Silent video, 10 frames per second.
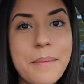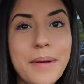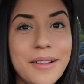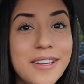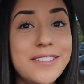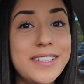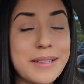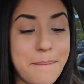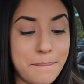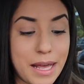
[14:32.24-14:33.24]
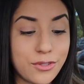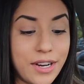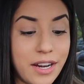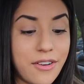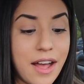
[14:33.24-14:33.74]
my closet is a mess
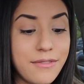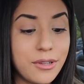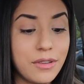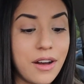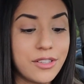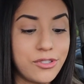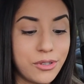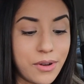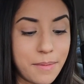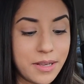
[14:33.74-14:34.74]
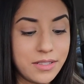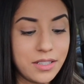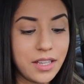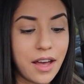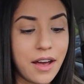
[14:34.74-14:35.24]
right now. I have a lot, so I
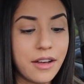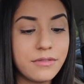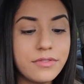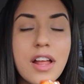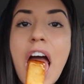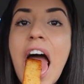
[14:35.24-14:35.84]
basically have